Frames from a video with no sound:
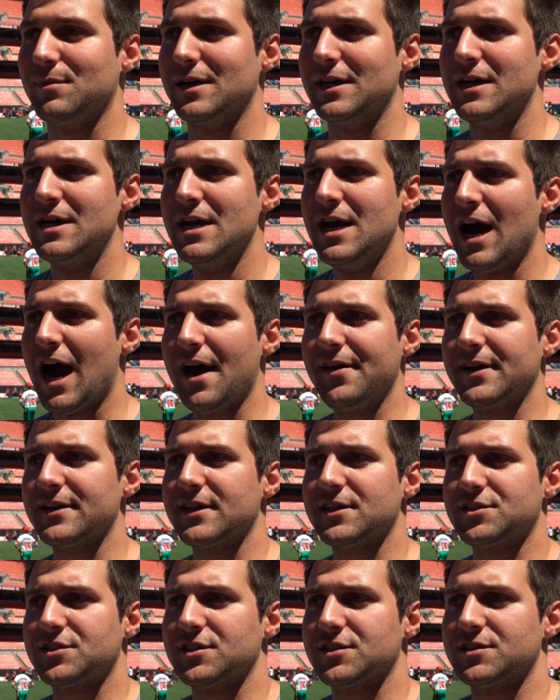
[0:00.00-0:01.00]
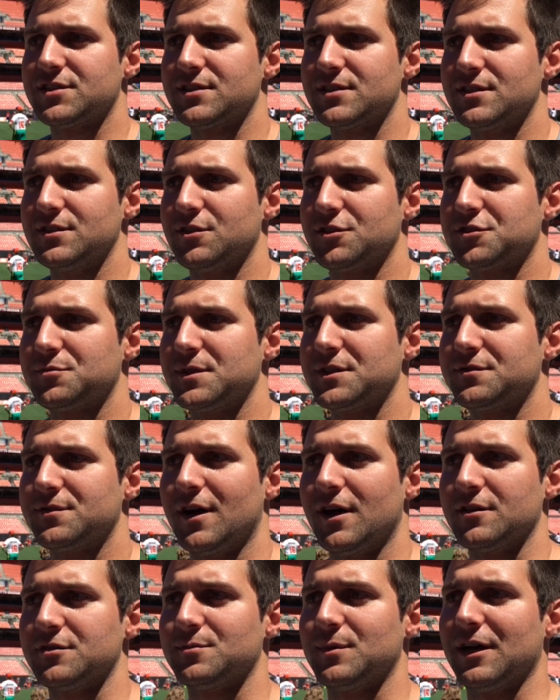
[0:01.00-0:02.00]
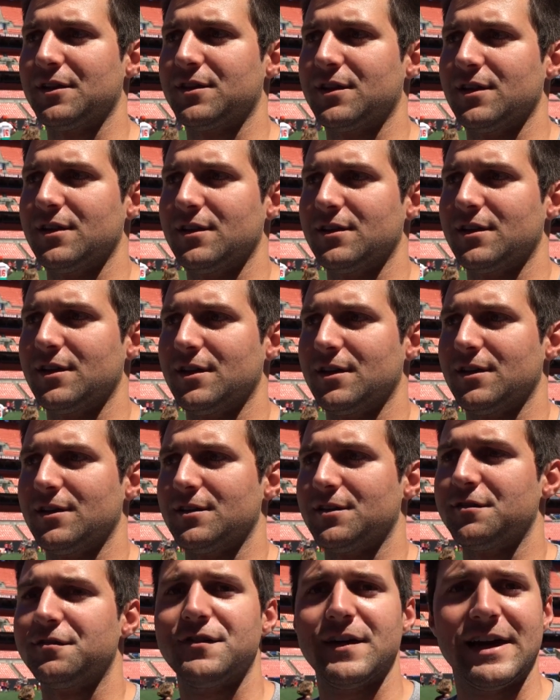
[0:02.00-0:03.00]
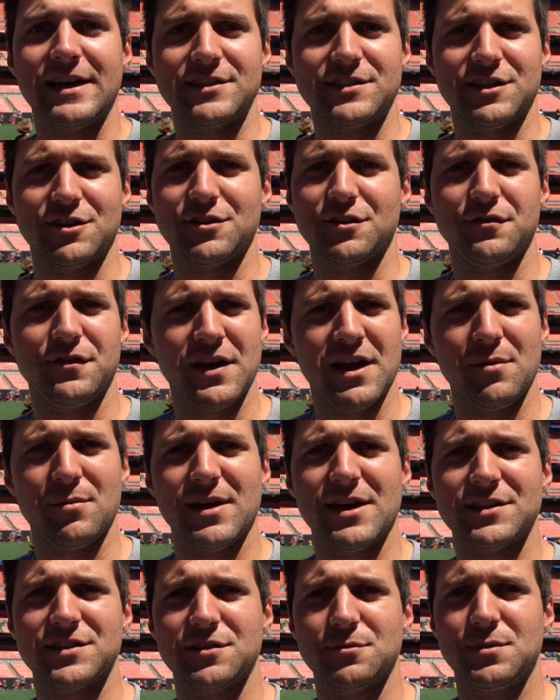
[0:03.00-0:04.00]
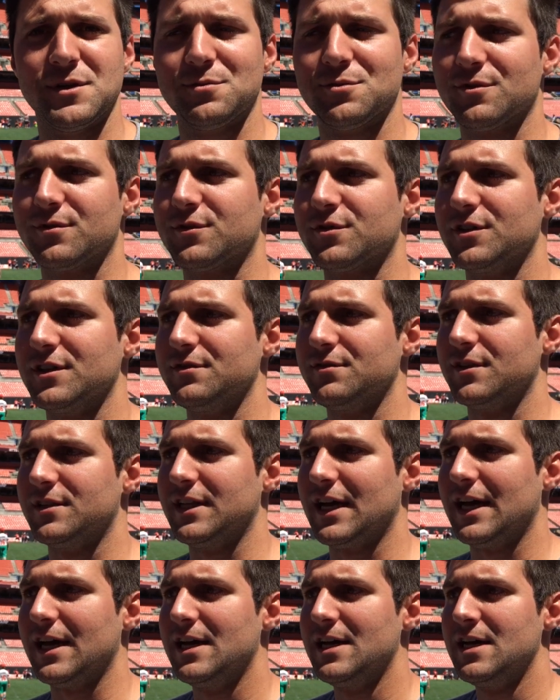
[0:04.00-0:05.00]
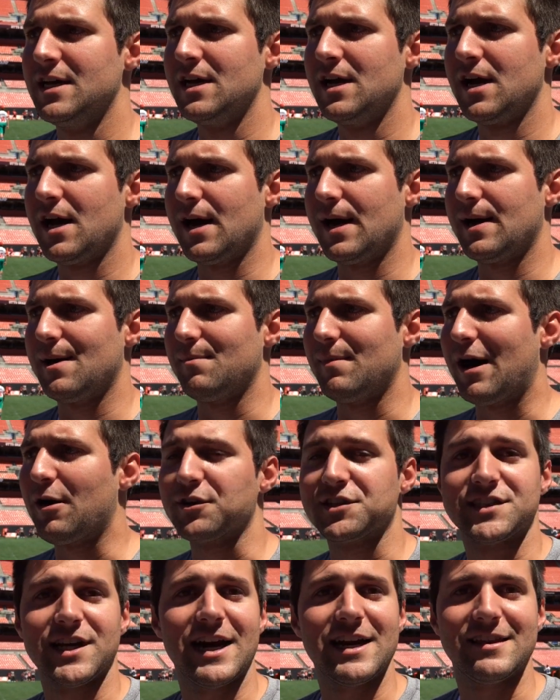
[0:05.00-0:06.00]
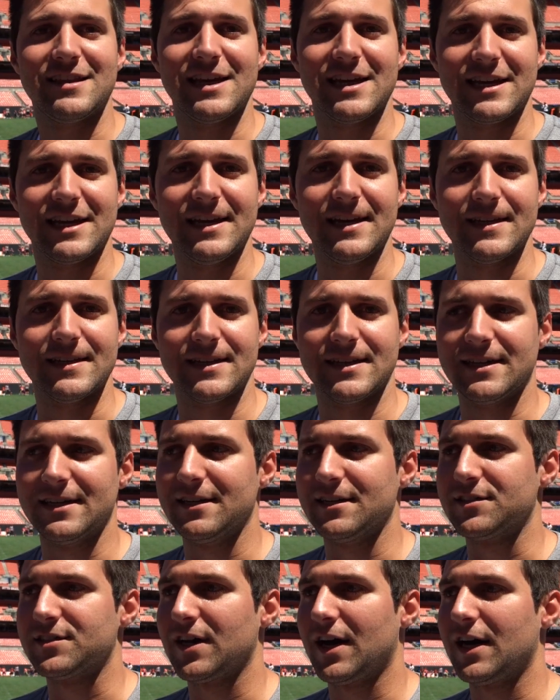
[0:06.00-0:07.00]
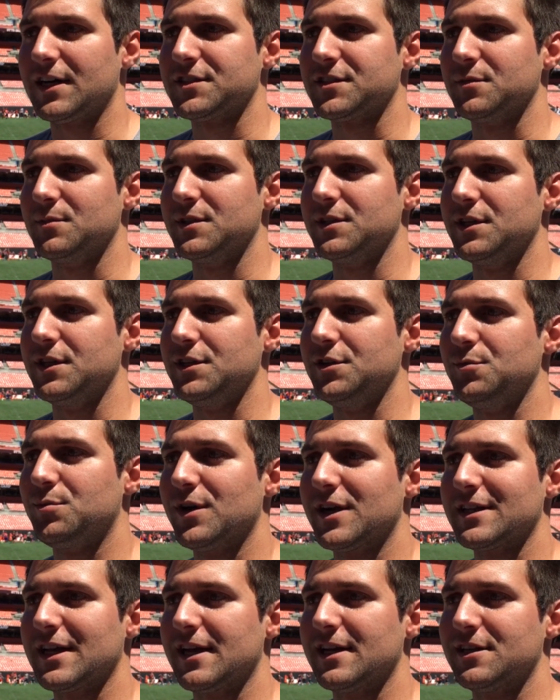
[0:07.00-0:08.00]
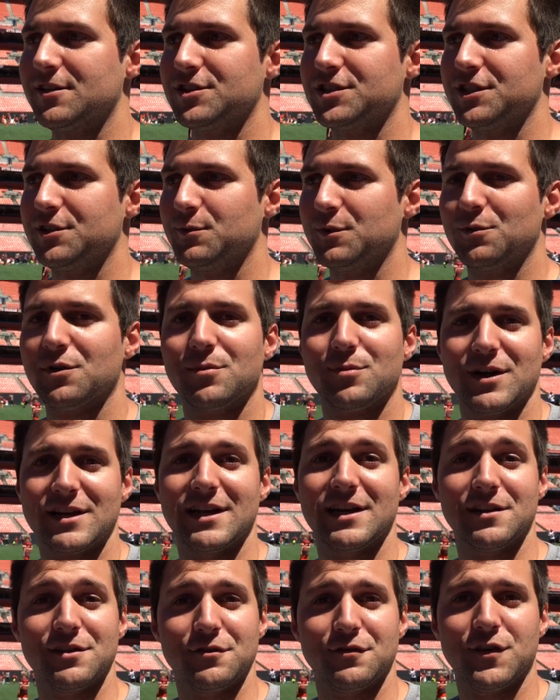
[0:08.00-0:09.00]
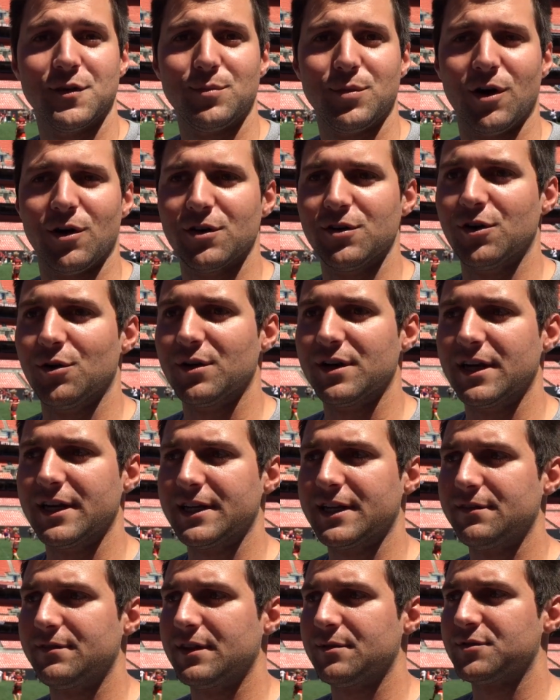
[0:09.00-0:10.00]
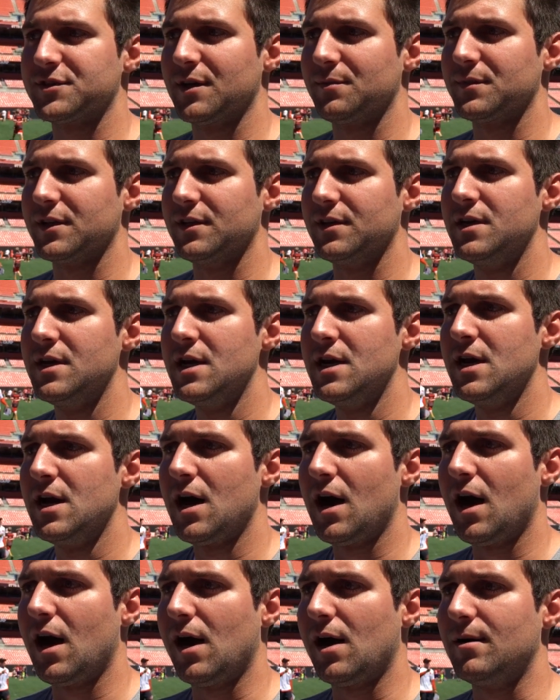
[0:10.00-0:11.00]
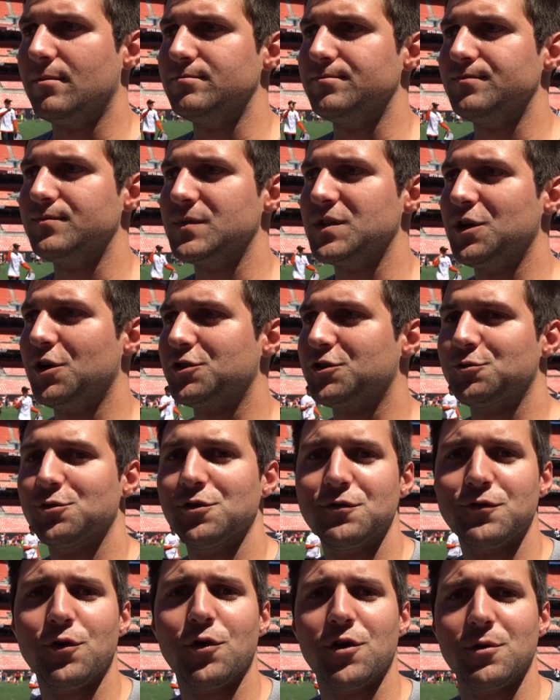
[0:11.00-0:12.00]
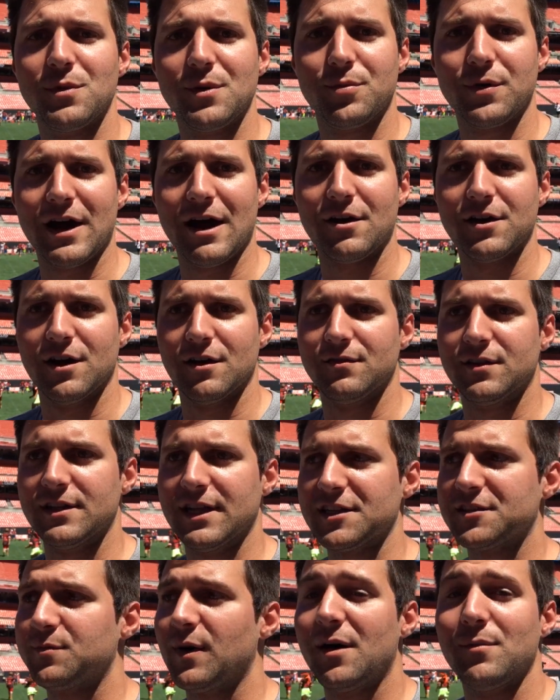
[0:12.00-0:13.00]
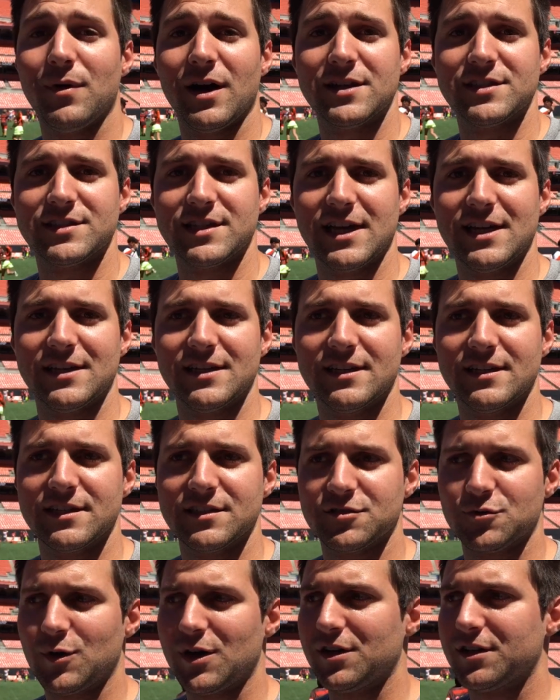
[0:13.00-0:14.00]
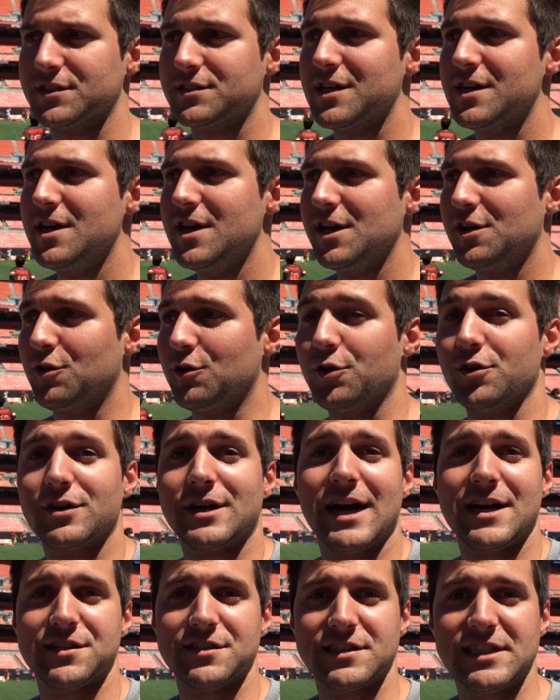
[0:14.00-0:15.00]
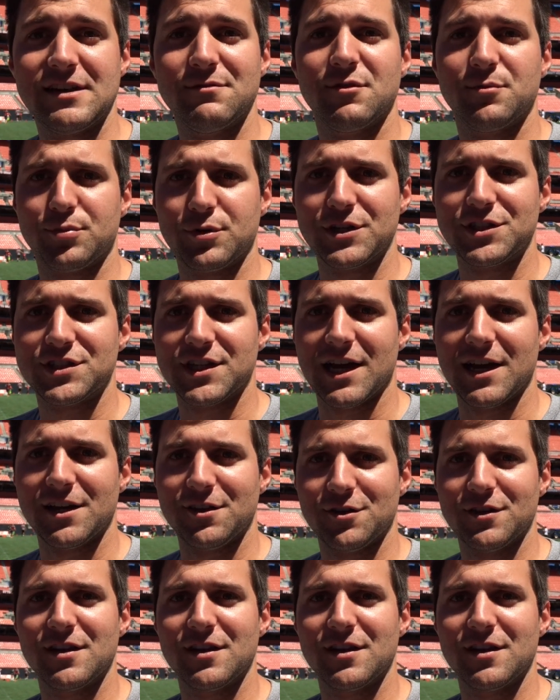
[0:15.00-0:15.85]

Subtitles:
But I think that's just speaks volumes about the fans here and the fan base and the people of Cleveland, that how excited they get, and it's awesome. And you bring that energy, and we want to bring that into football, and give them something to root for and to be proud of. And that's my mindset, and as well as the other guys on the team have preached that.